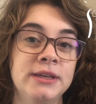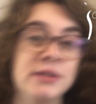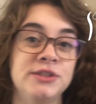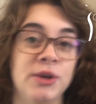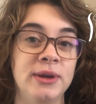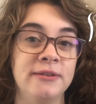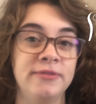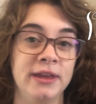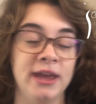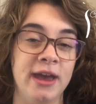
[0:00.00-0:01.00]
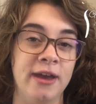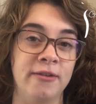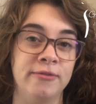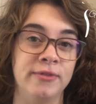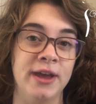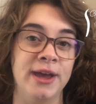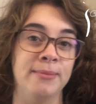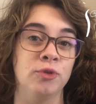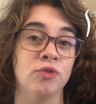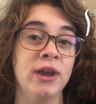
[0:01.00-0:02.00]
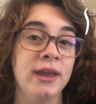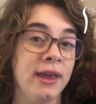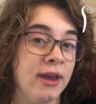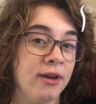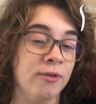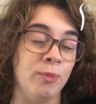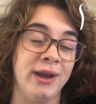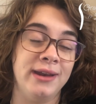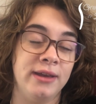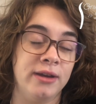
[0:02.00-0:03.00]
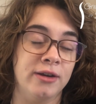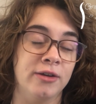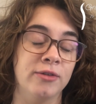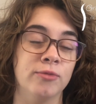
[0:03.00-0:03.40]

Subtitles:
So if they have gray hair, white hair,